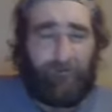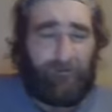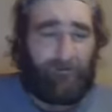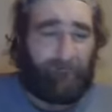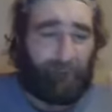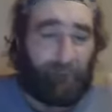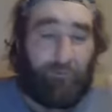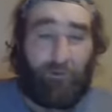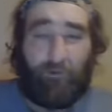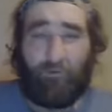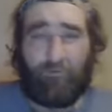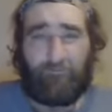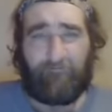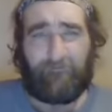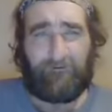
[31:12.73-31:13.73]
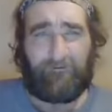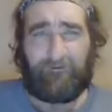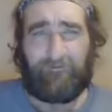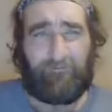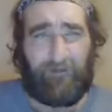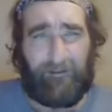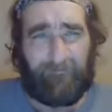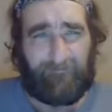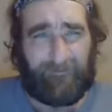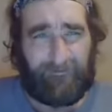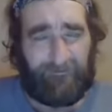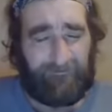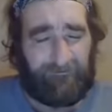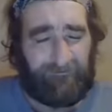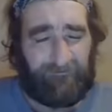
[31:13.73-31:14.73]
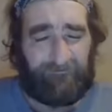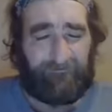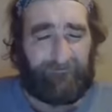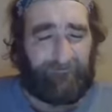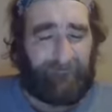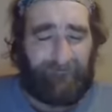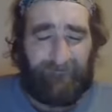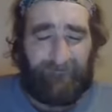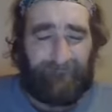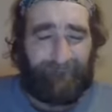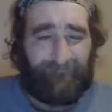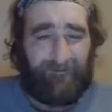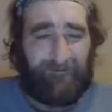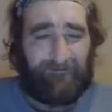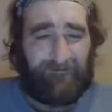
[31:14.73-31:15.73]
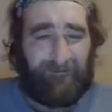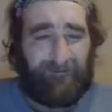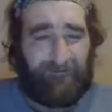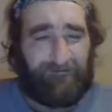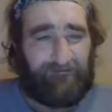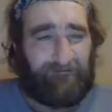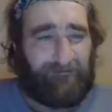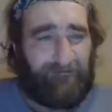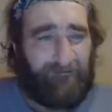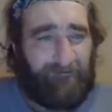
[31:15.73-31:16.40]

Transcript: implode very rapidly. And it's, again,